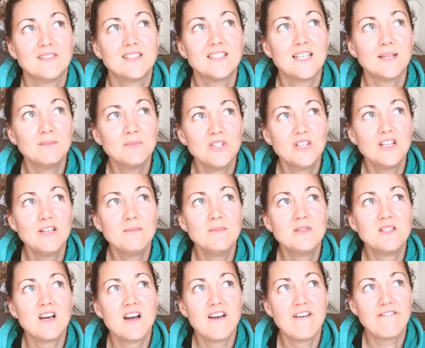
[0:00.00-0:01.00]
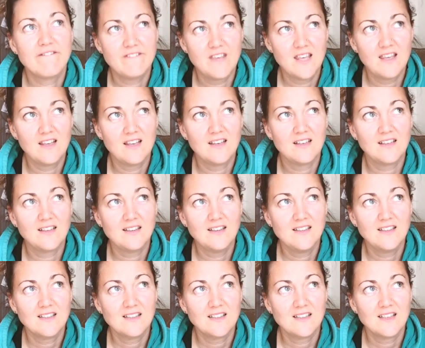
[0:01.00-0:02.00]
Sometimes I feel
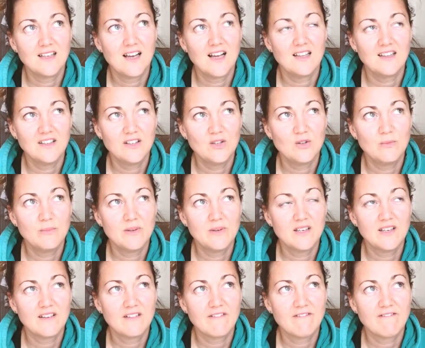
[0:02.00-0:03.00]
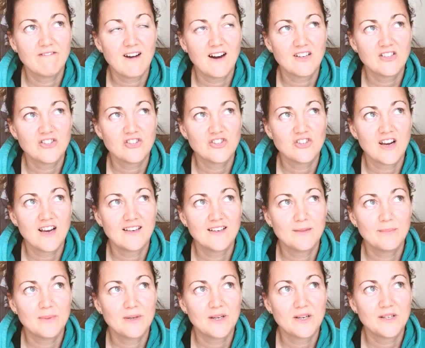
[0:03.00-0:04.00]
a little bit frustrated
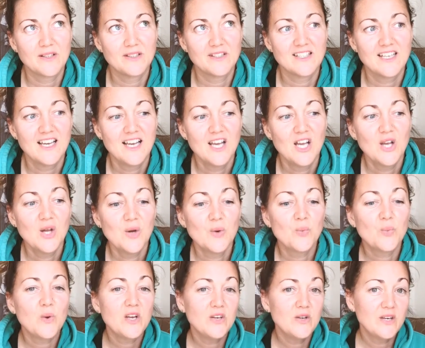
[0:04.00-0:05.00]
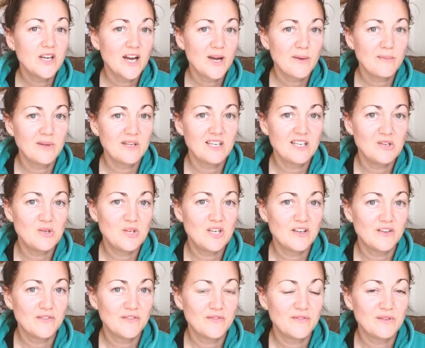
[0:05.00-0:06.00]
because when you come in and you
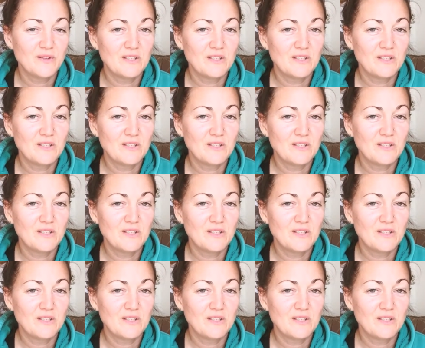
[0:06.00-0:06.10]
give,